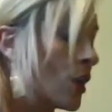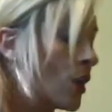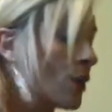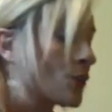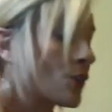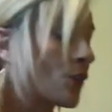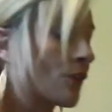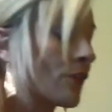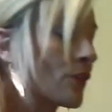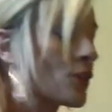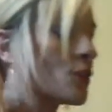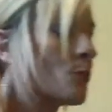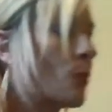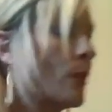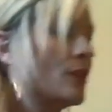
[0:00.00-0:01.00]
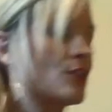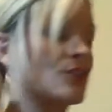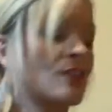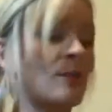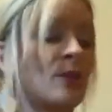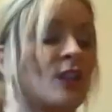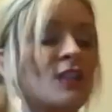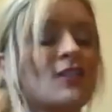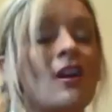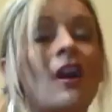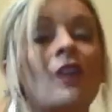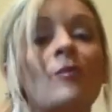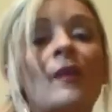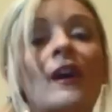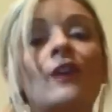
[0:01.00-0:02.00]
So the first pointers I'm going to talk
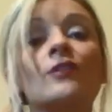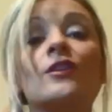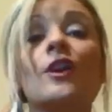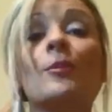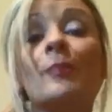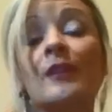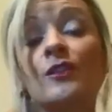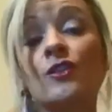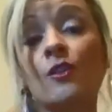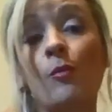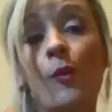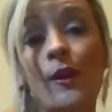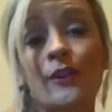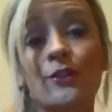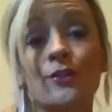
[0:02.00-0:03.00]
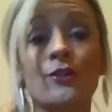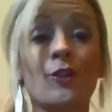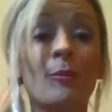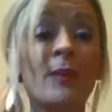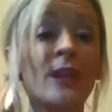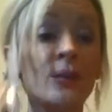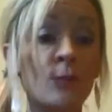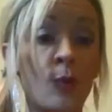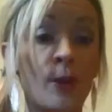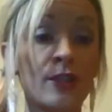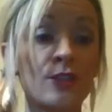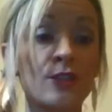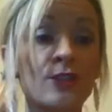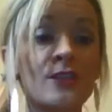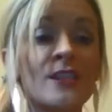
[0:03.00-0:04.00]
about are pencil pointers or pen
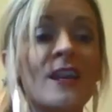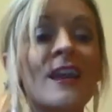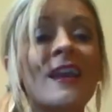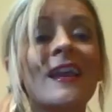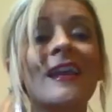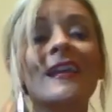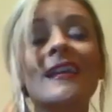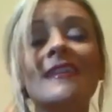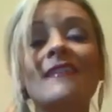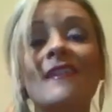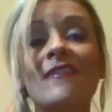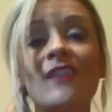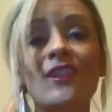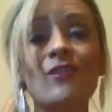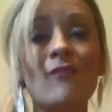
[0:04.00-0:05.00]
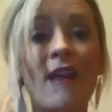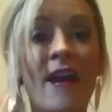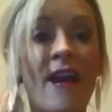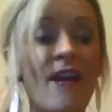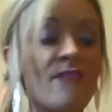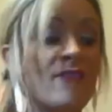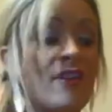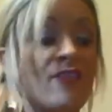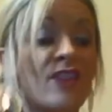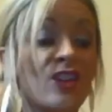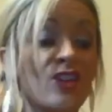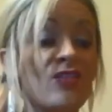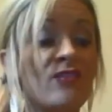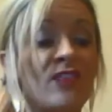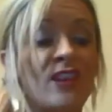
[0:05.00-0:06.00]
pointers. Anything that you have that
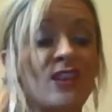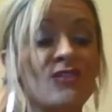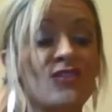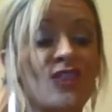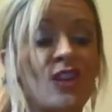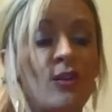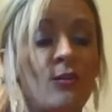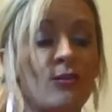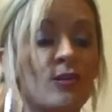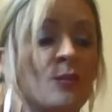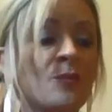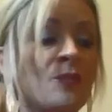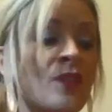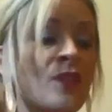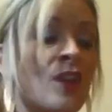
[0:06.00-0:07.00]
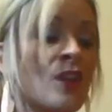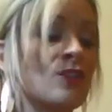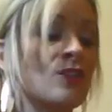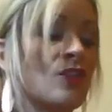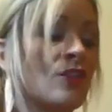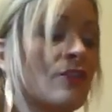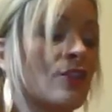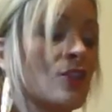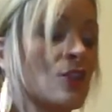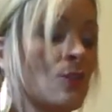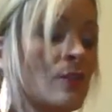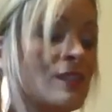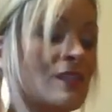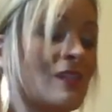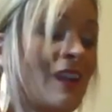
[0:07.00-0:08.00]
you think is cute. So the first
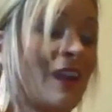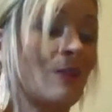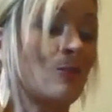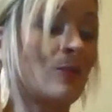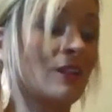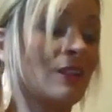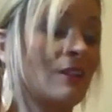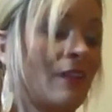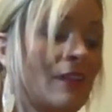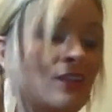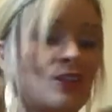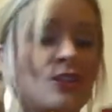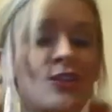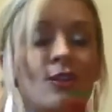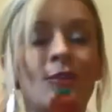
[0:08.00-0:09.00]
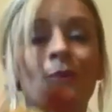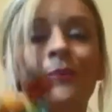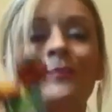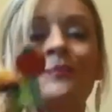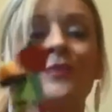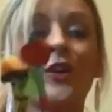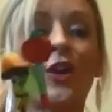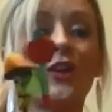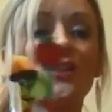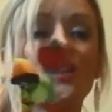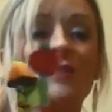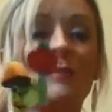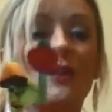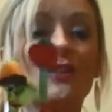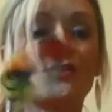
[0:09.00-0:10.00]
ones that I really like to do are
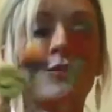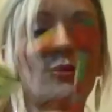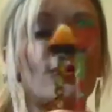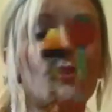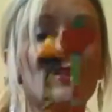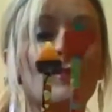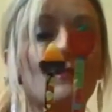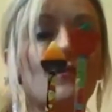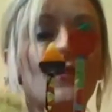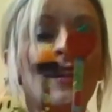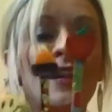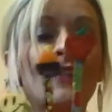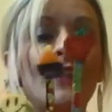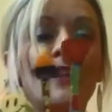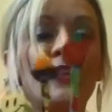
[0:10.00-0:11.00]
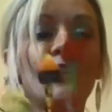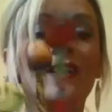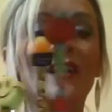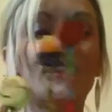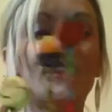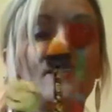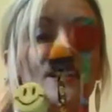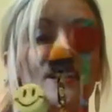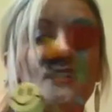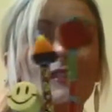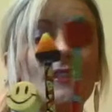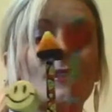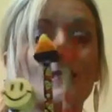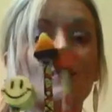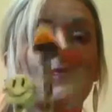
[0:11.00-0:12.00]
just pencils, and they look like this.